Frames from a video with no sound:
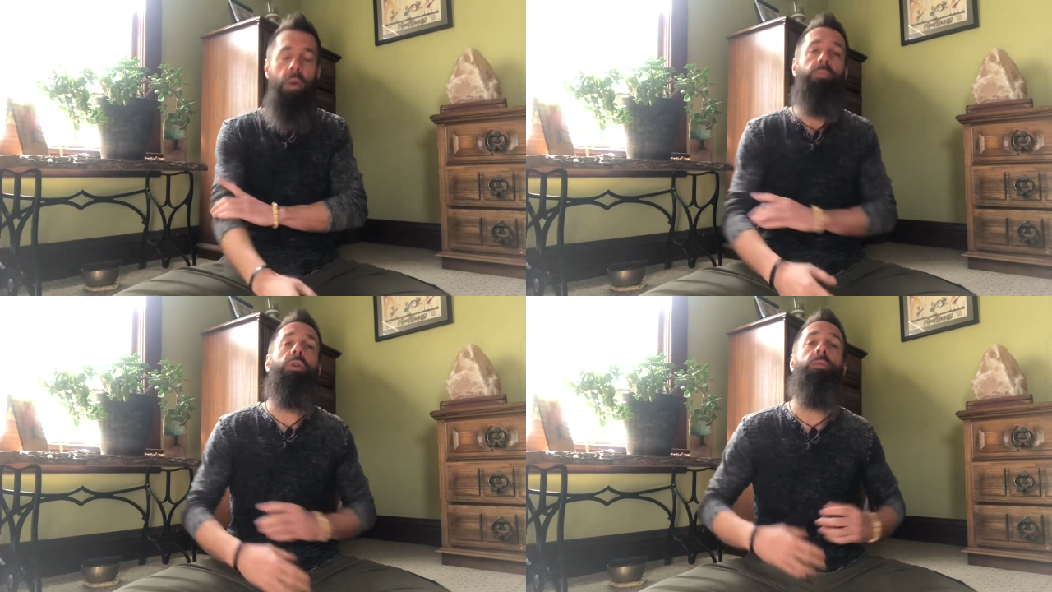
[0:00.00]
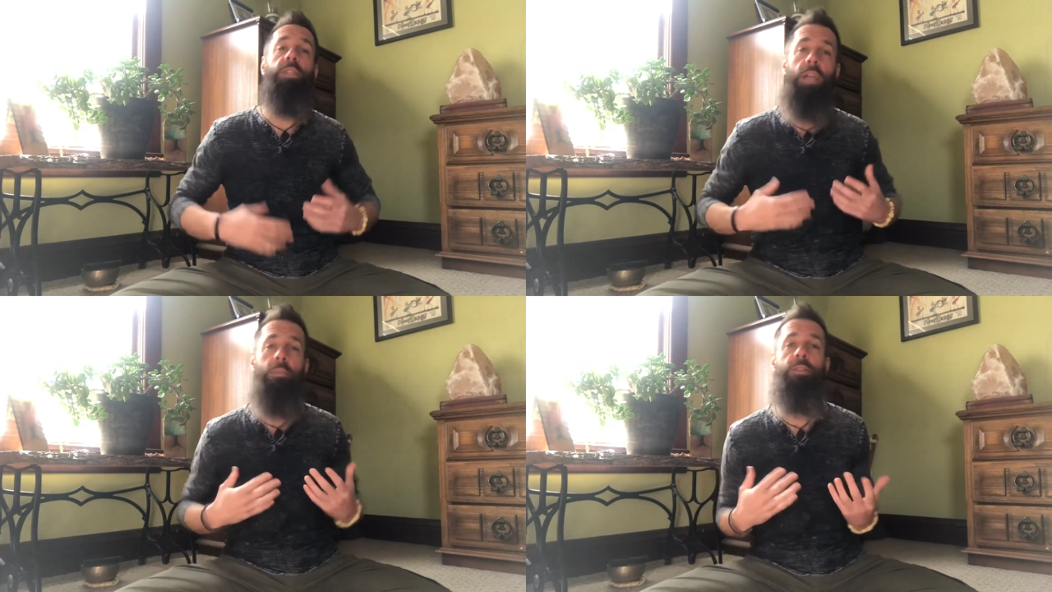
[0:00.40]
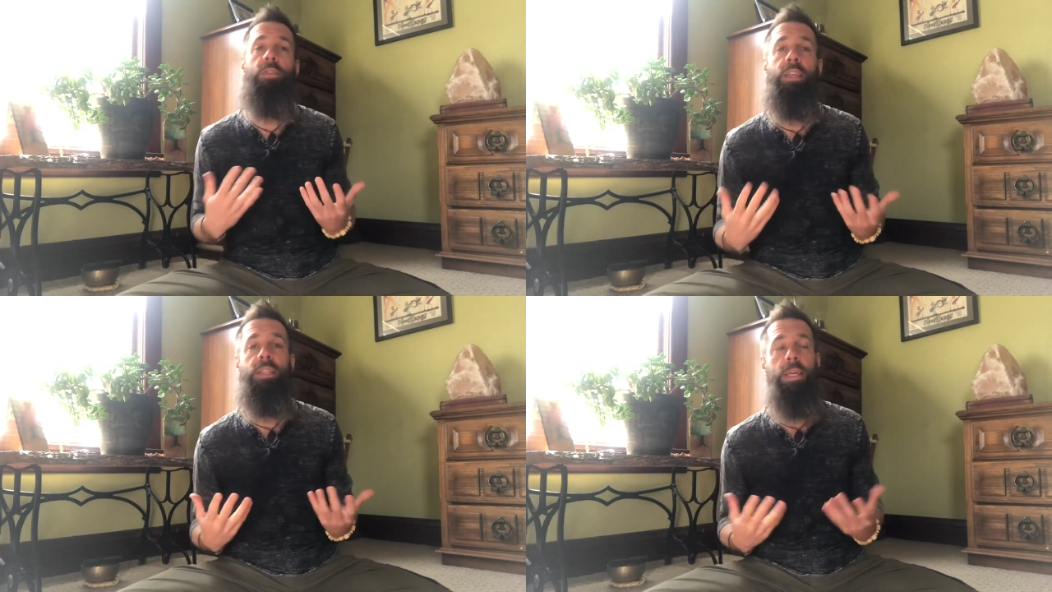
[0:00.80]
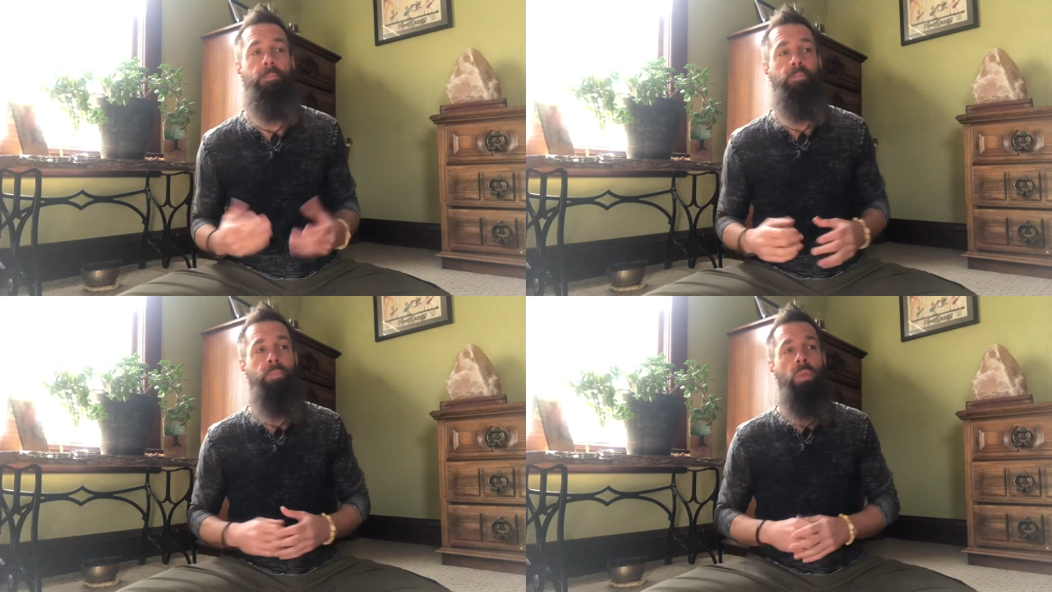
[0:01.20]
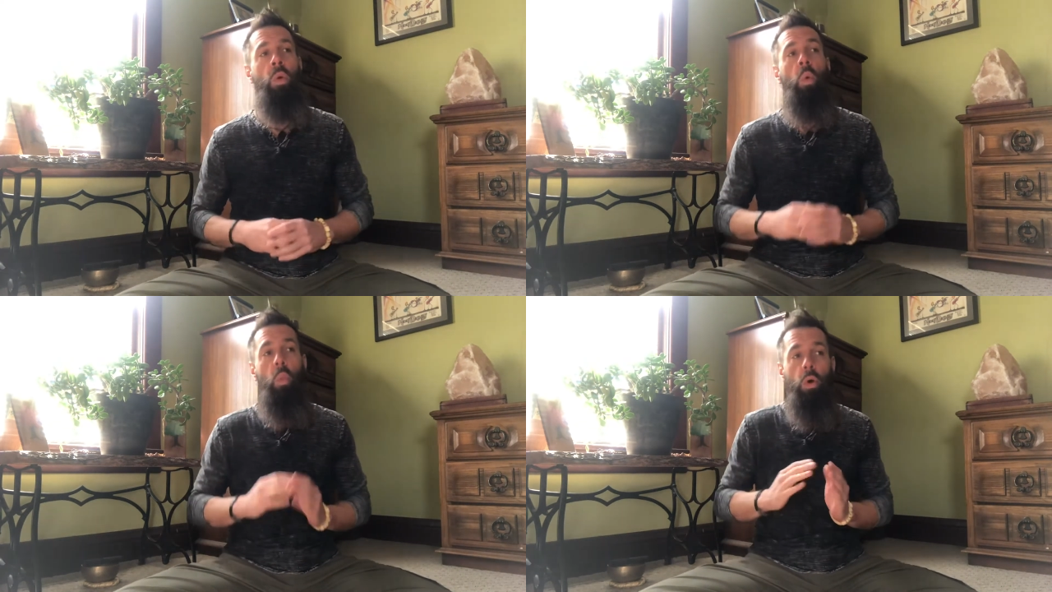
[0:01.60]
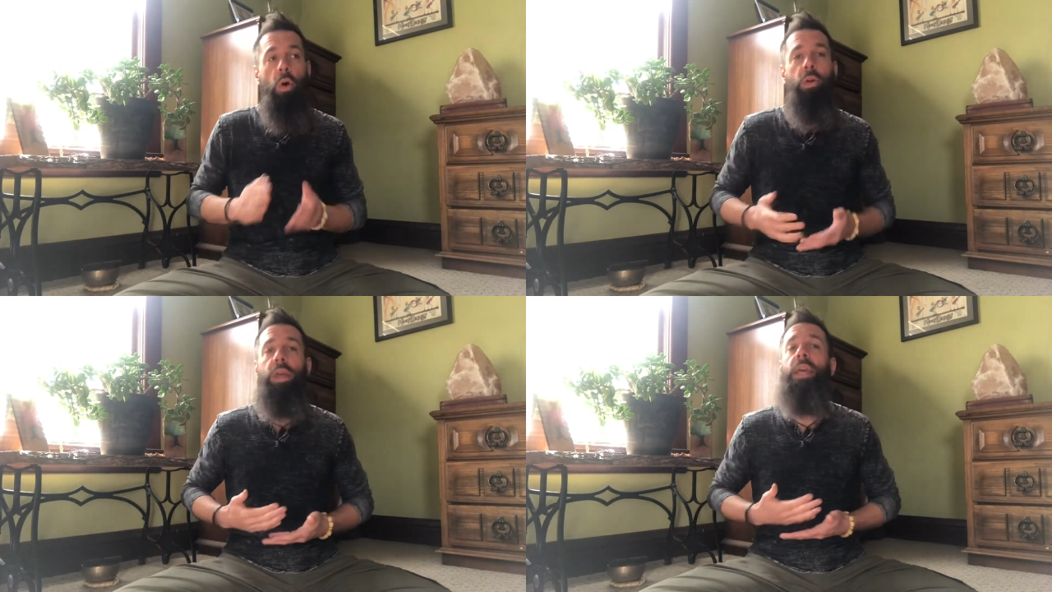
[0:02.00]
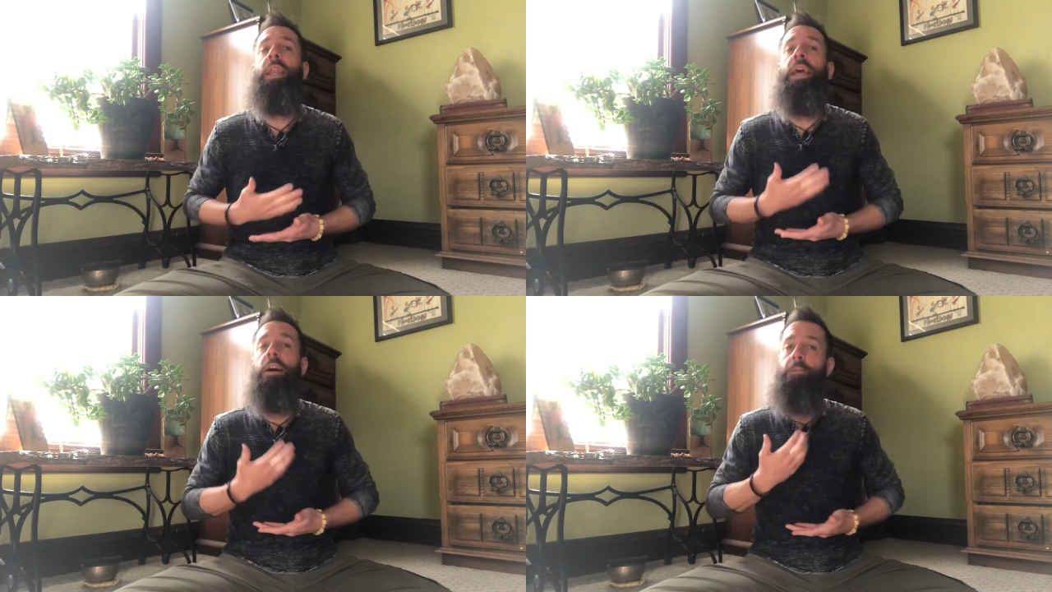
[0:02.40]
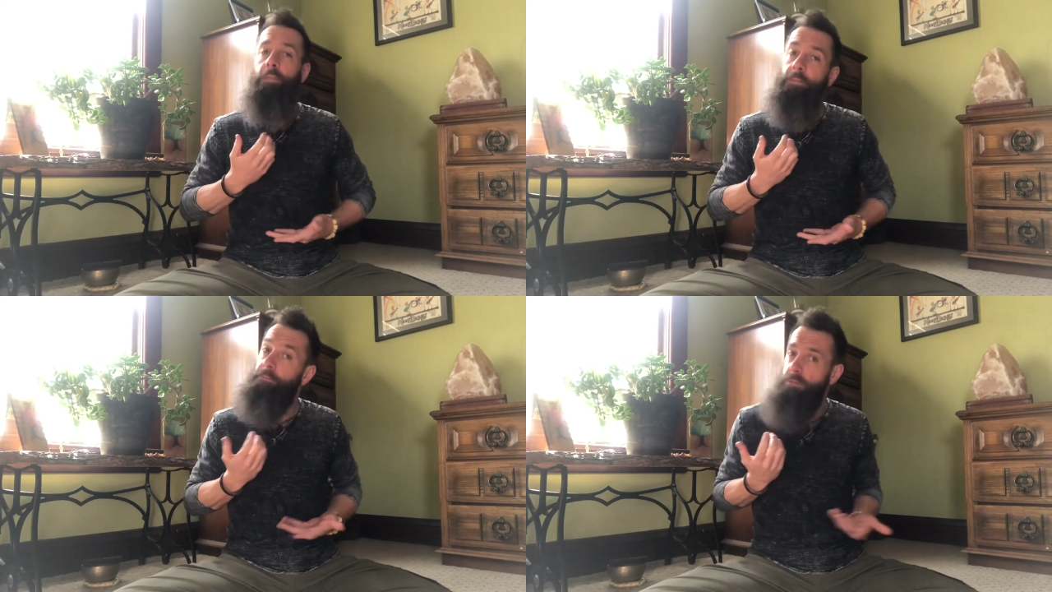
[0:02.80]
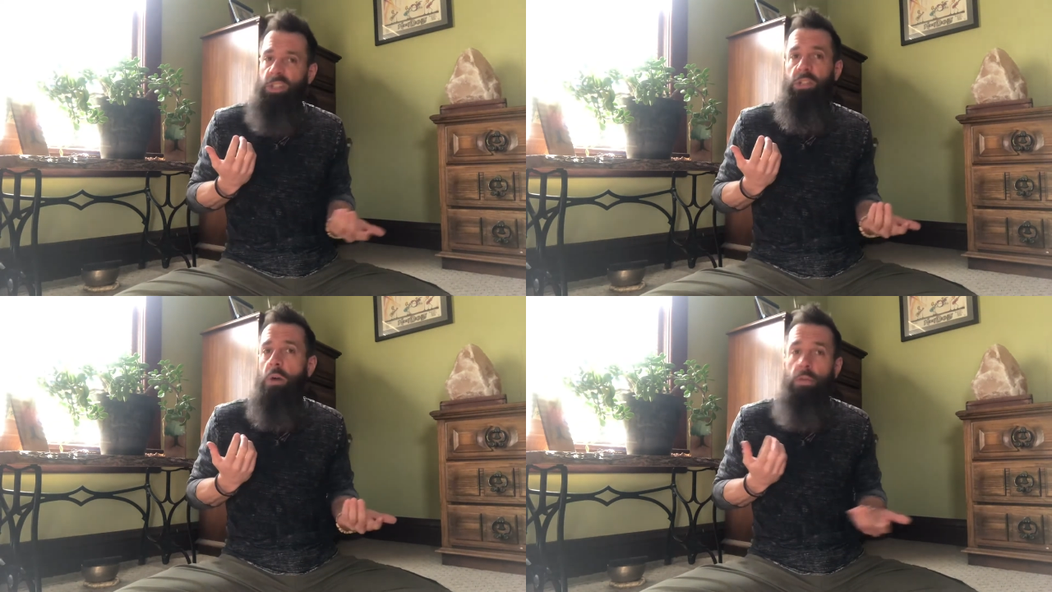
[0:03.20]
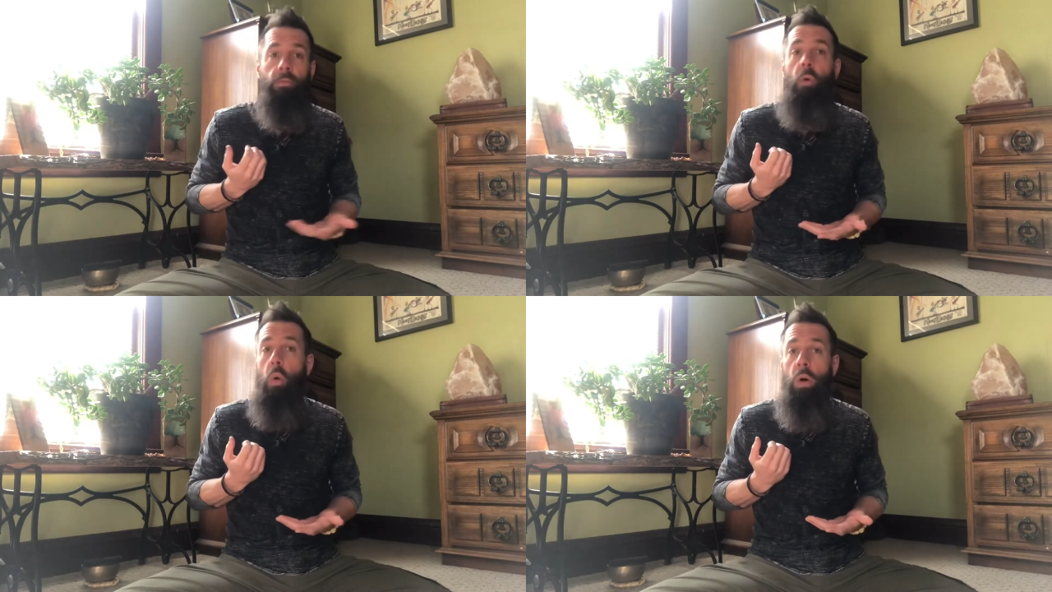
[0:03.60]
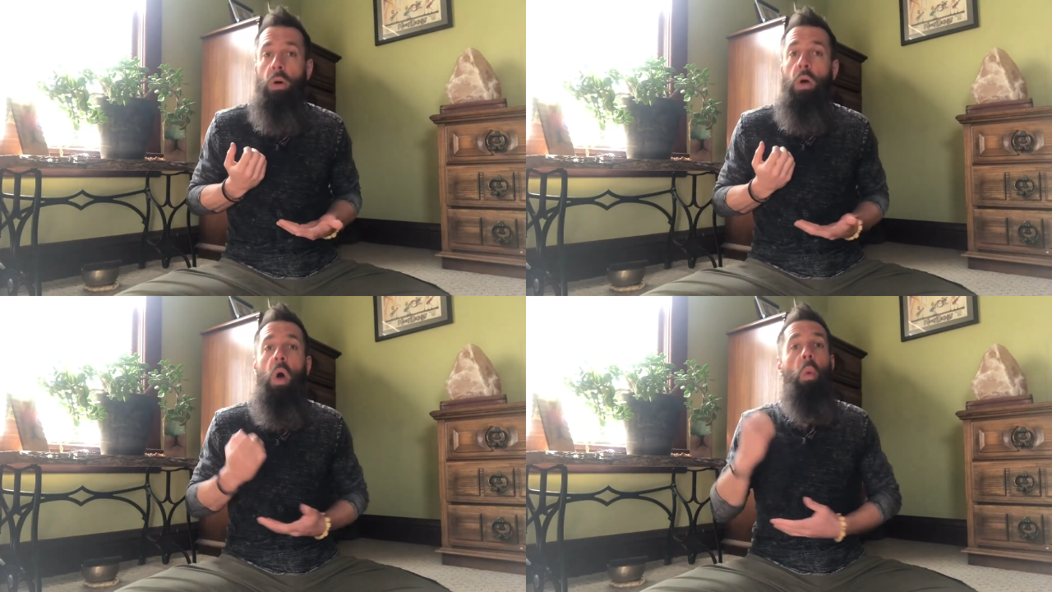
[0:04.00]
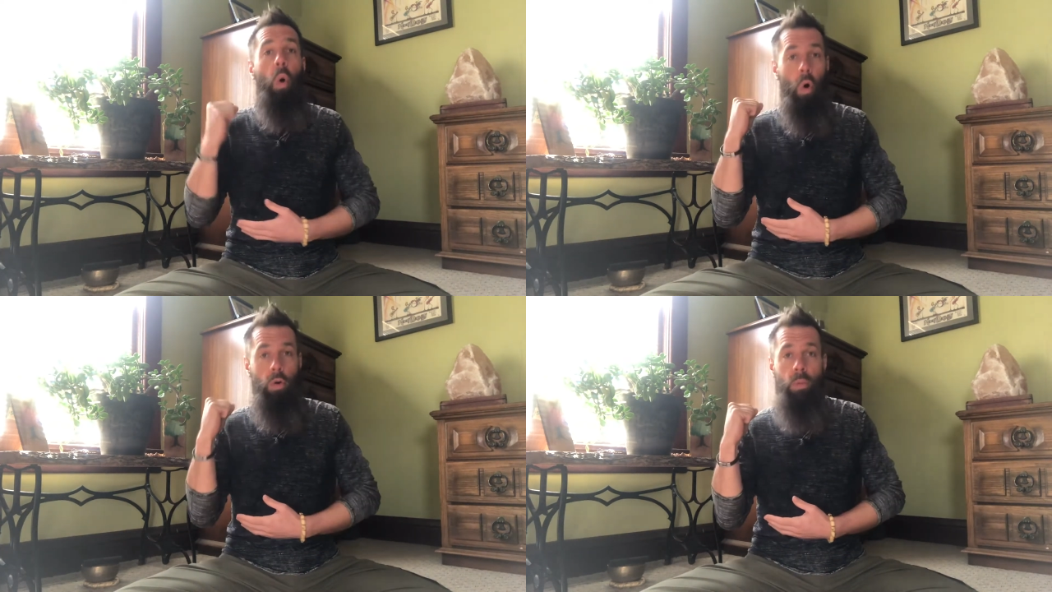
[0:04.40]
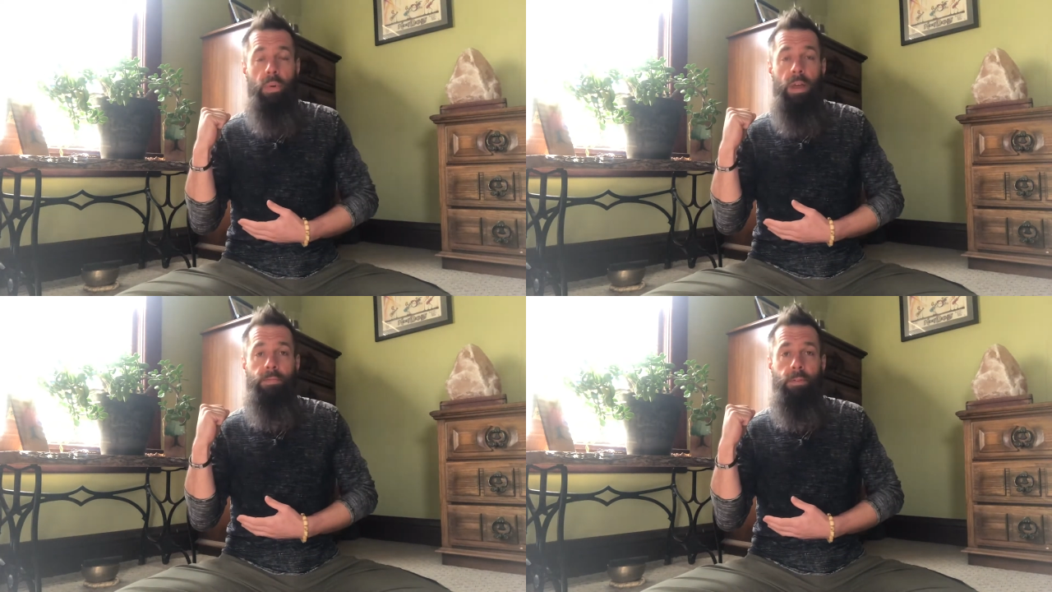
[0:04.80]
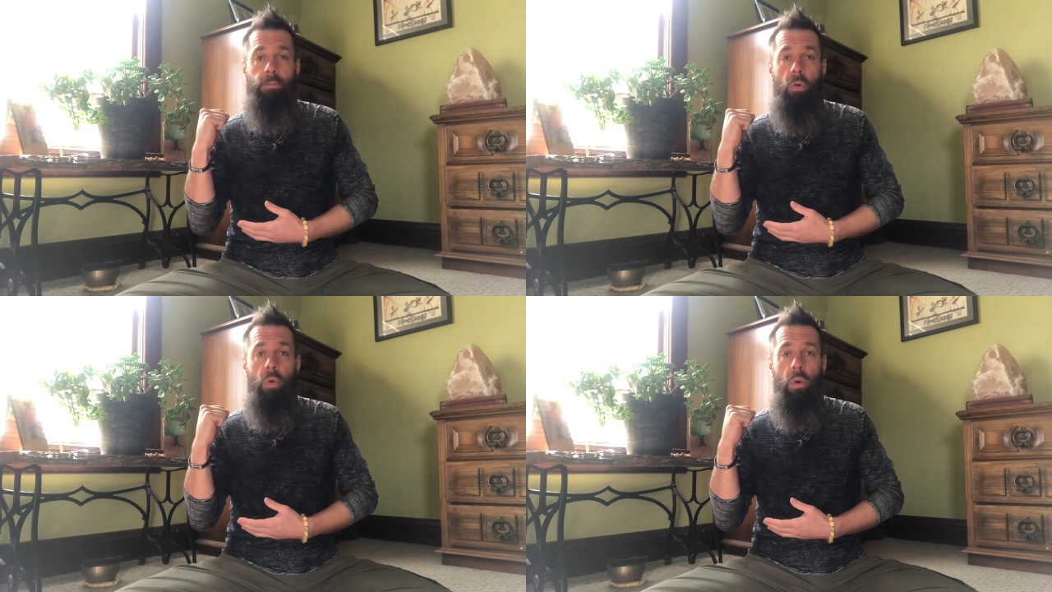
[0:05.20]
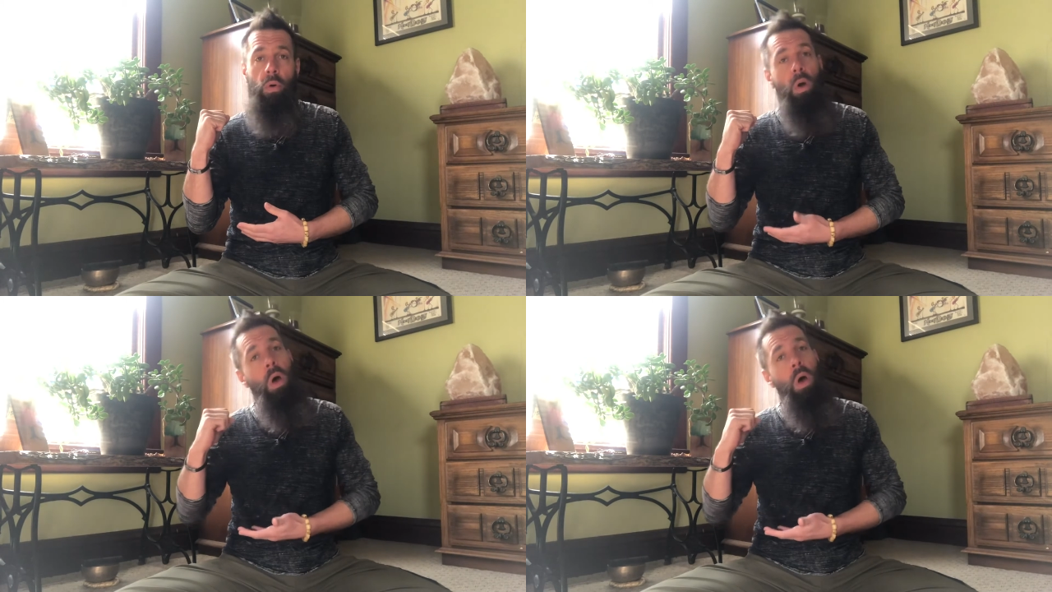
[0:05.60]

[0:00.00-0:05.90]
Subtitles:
So for Samavritti, we're going to inhale for, let's start with 4. We'll hold our breath for 4.